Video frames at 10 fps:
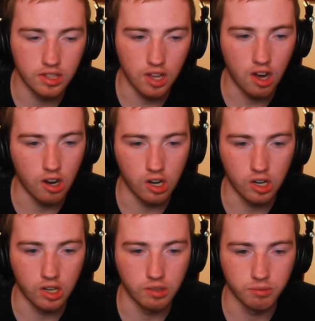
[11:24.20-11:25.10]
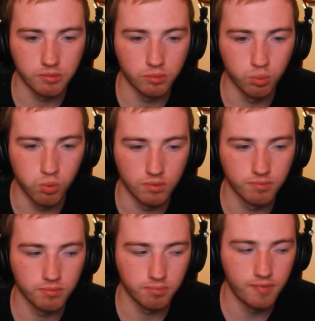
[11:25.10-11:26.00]
our
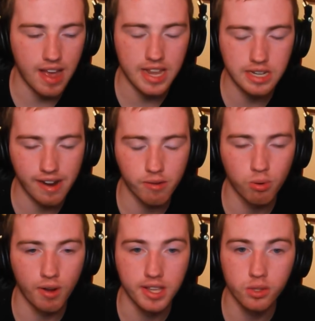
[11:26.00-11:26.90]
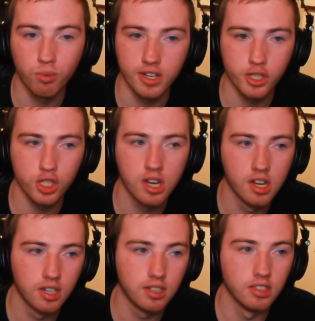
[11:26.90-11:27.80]
fast travel points, which
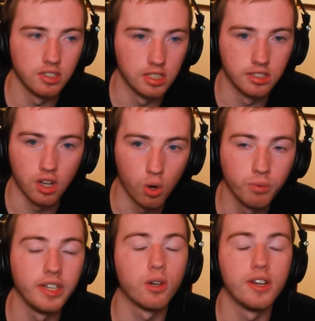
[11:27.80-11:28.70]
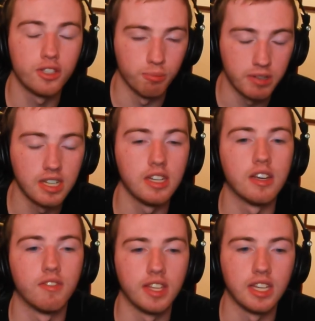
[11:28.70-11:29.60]
is only going to
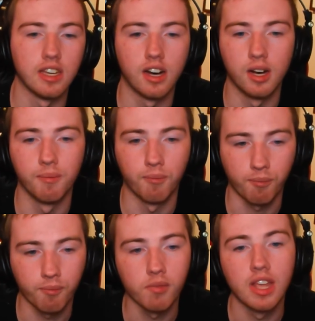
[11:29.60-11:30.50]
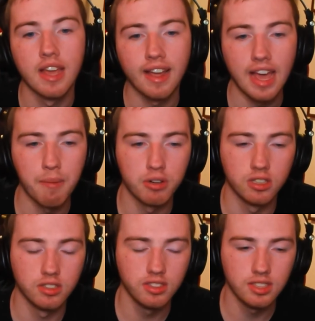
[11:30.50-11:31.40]
be the
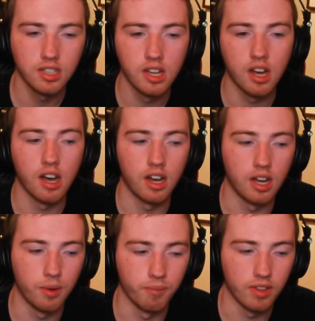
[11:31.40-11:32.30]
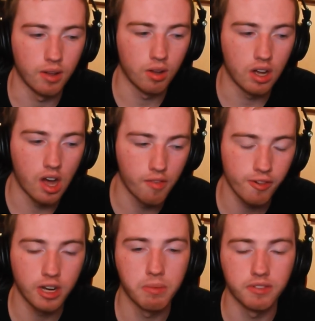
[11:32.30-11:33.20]
capitals
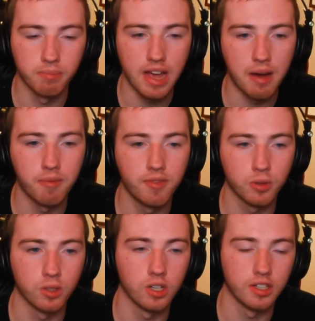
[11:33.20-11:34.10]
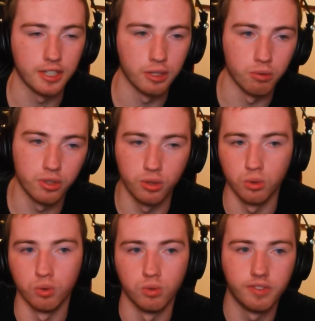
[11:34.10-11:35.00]
hovering above the map for you
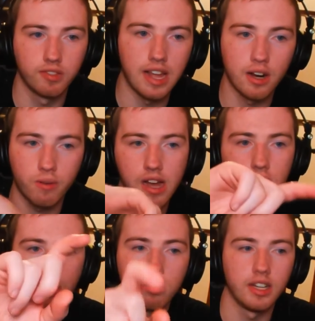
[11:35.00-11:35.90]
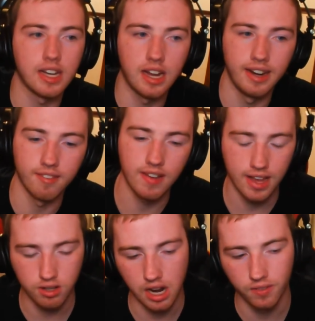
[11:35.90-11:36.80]
to fly around, click on it,
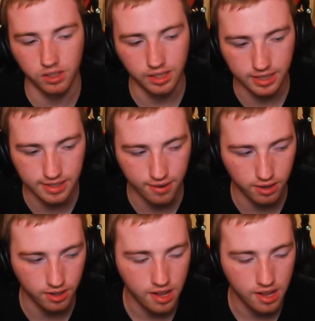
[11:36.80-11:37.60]
fast travel, etc.